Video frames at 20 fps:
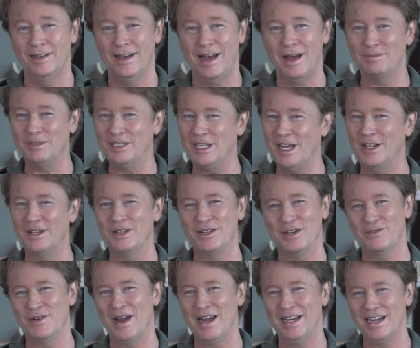I'm telling
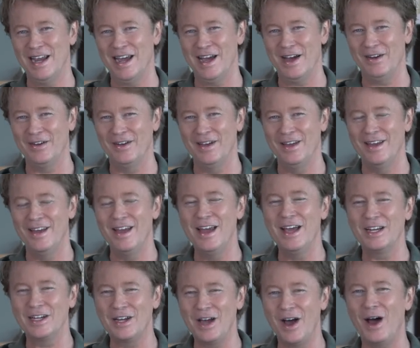you right now,
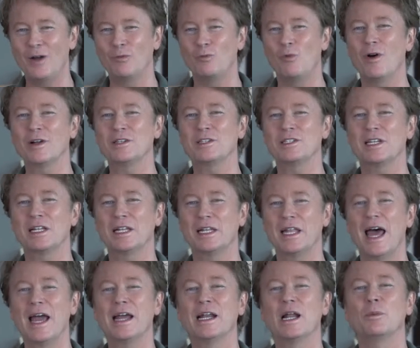God wants to
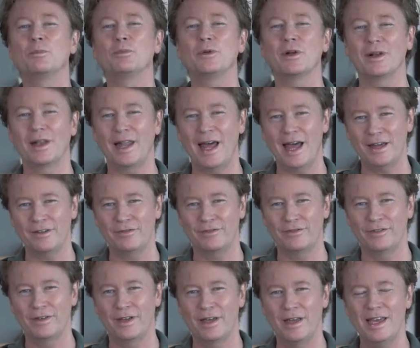light up your
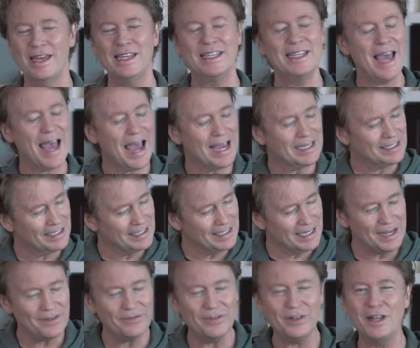life. Yes,
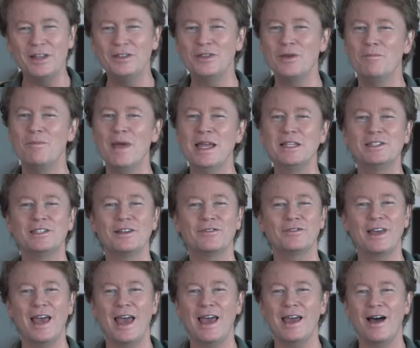even in the midst
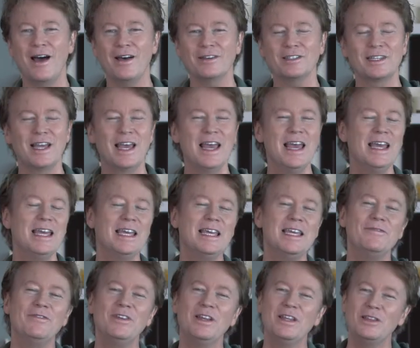of chaos,
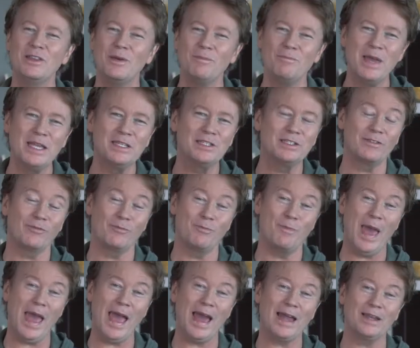even in the midst of
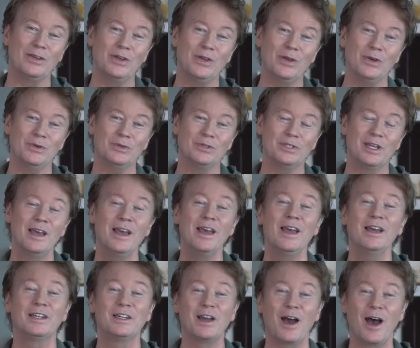bad news,
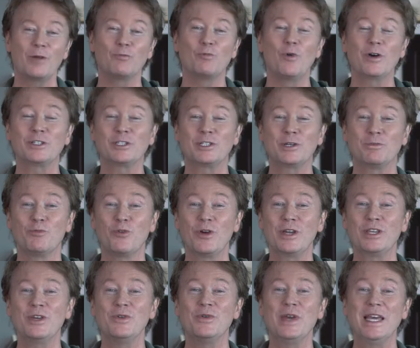God wants to
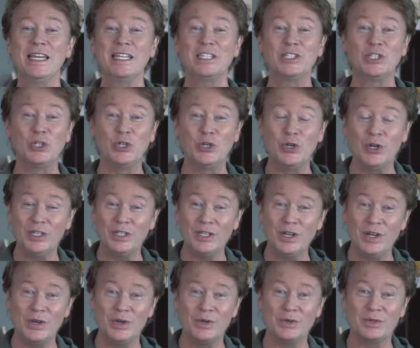bring you His good
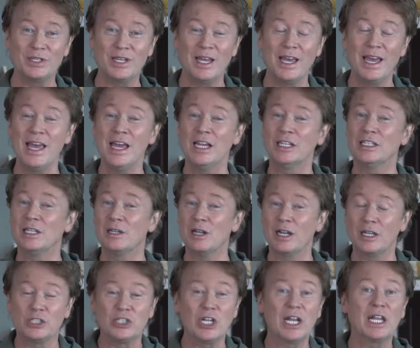news
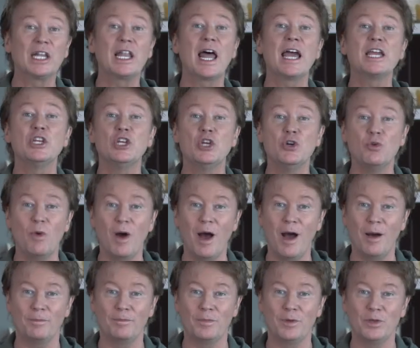to light you
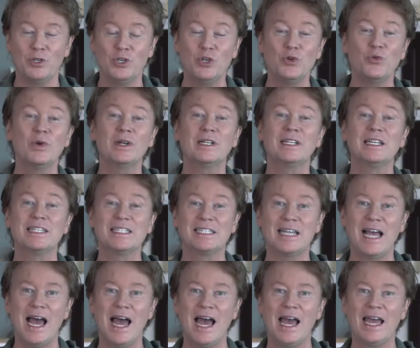up. You were
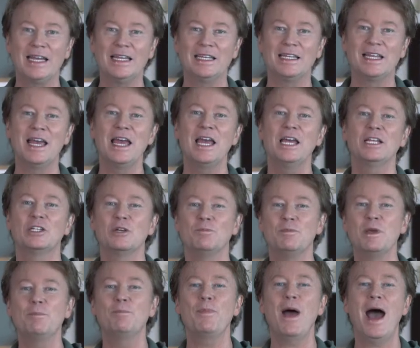designed to
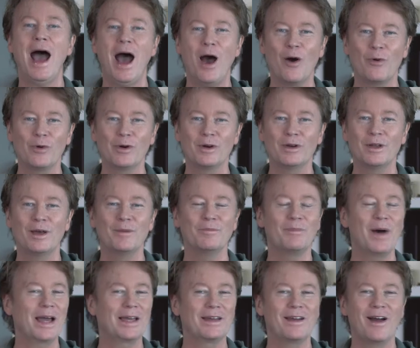be powered
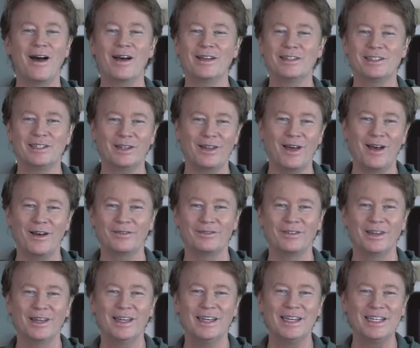by God's
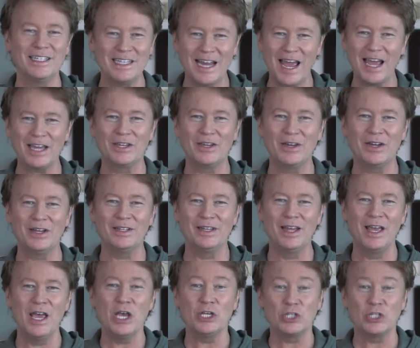love. Isn't that good?